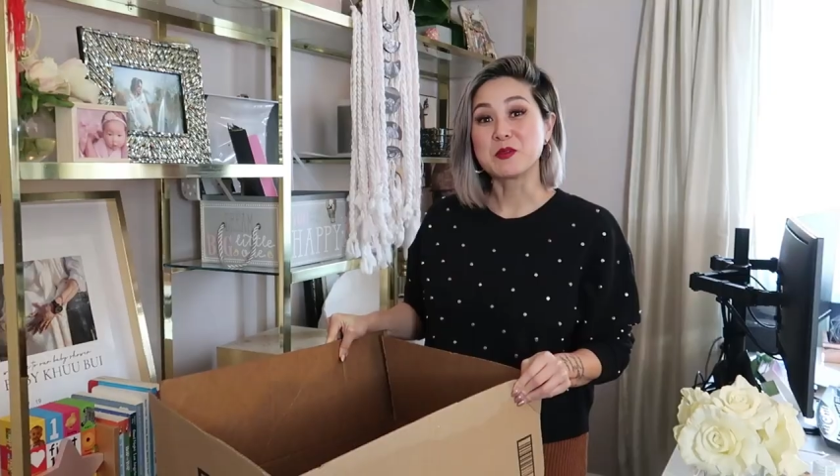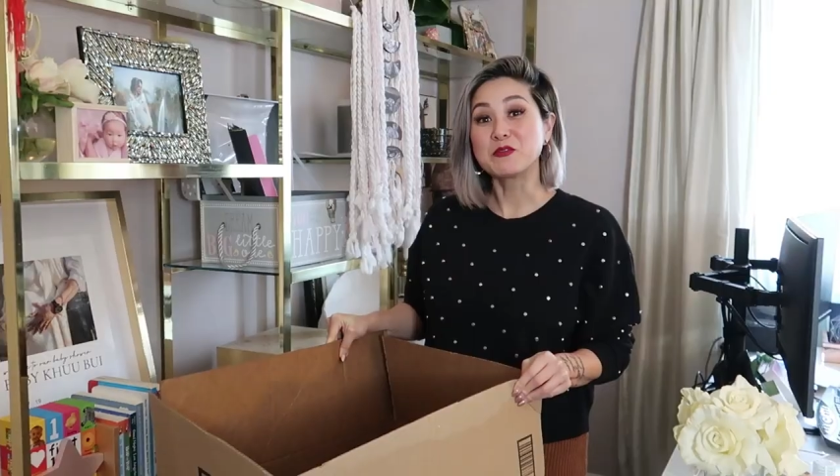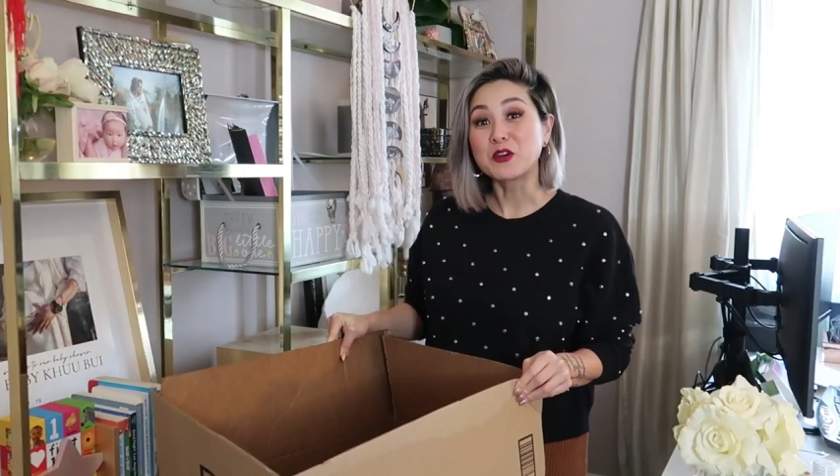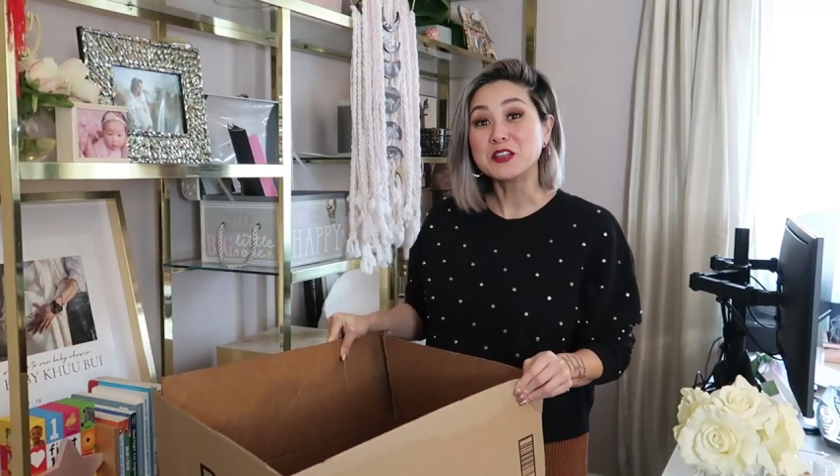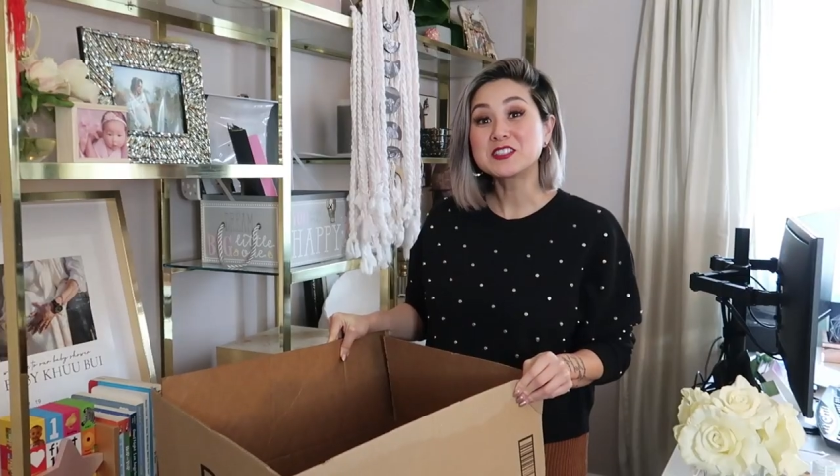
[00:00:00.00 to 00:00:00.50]

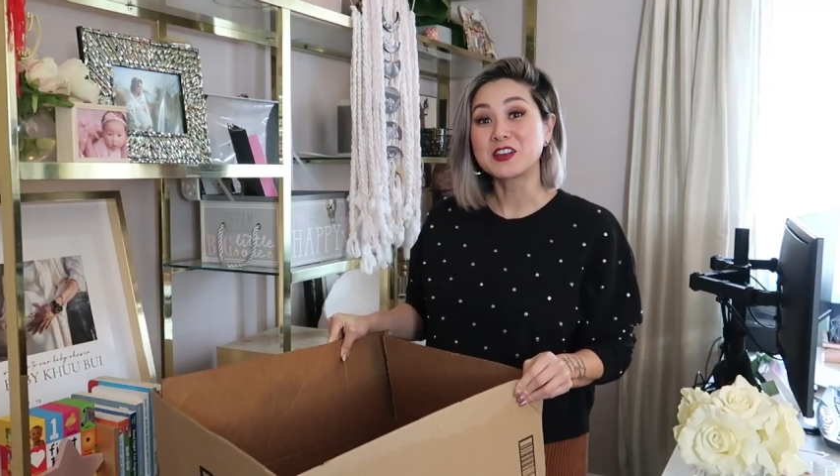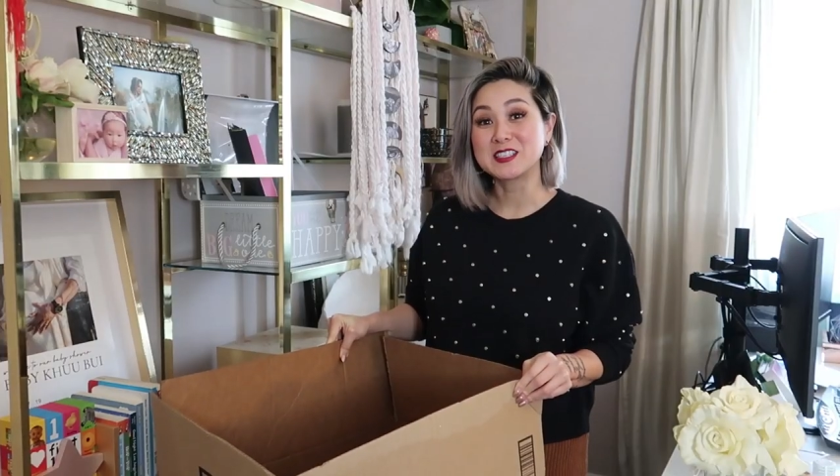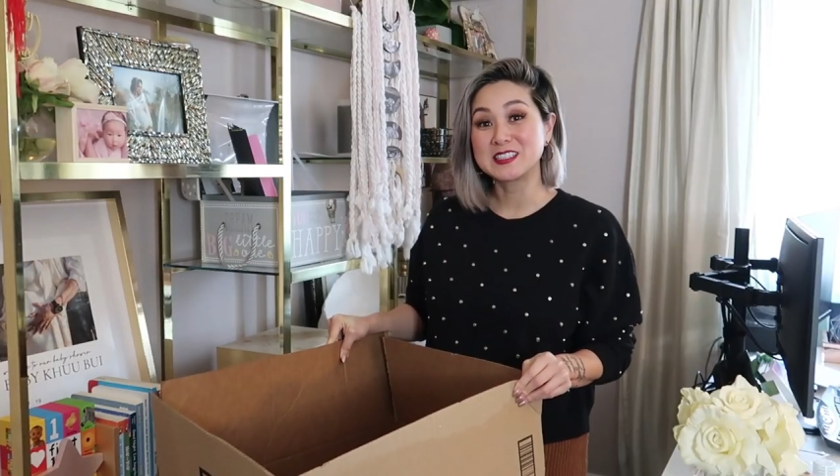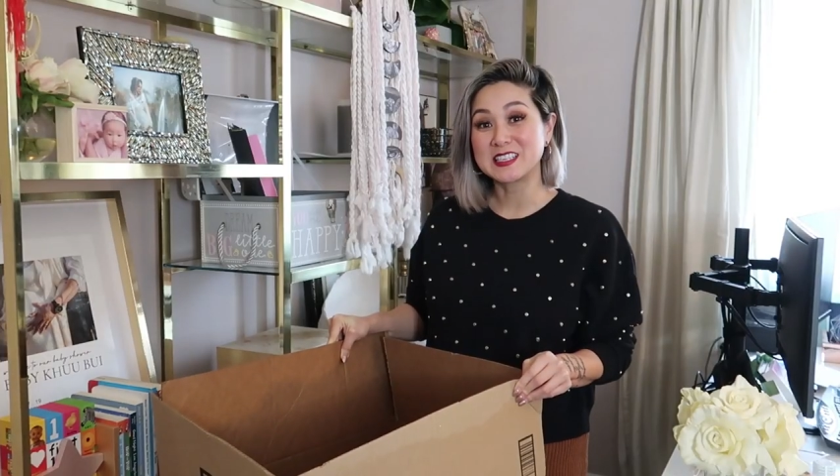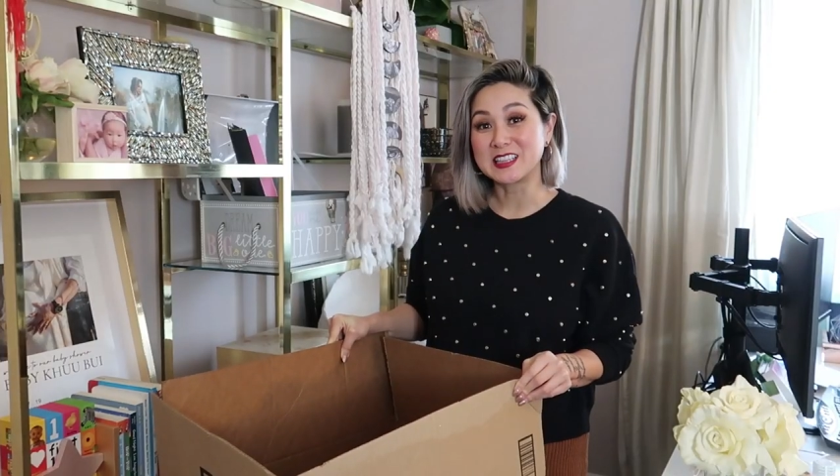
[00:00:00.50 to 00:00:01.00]
Before you start
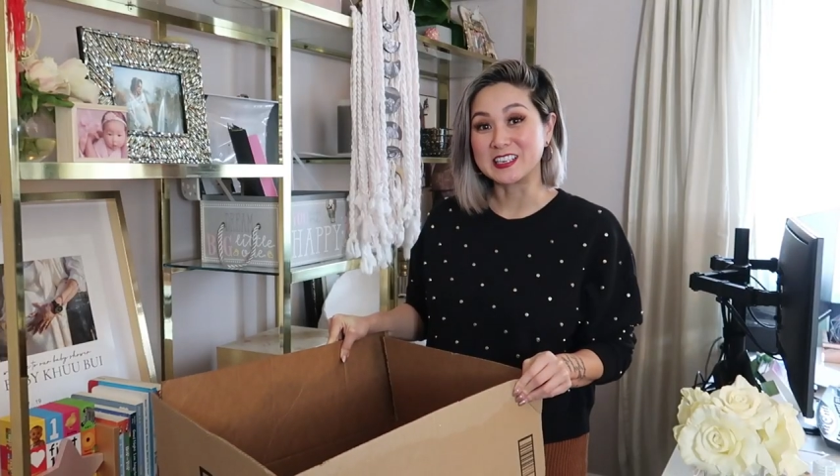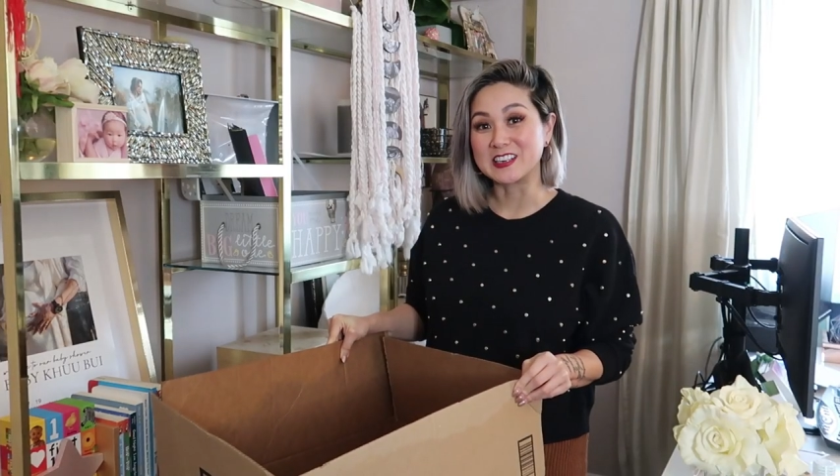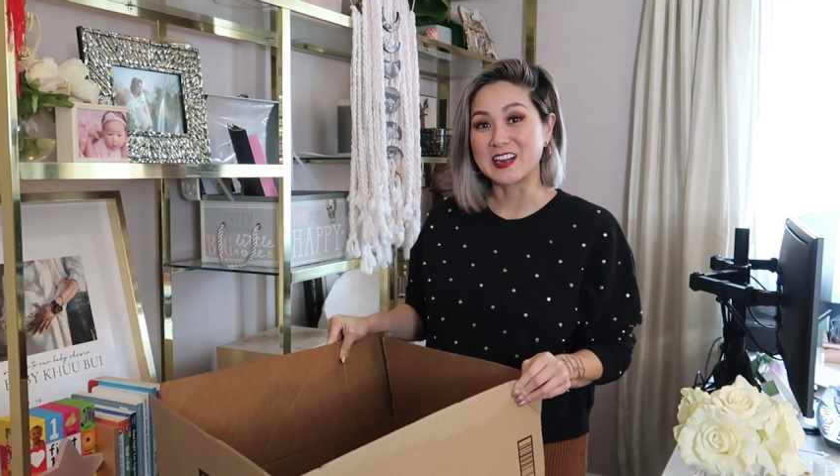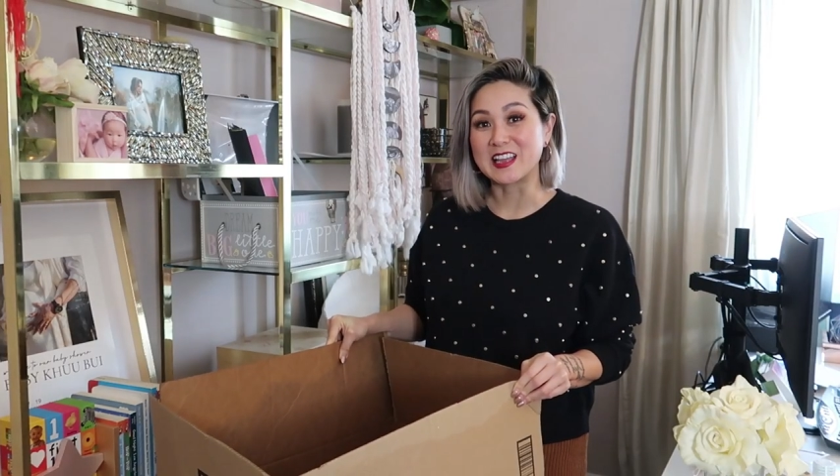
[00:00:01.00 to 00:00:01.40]
to declutter,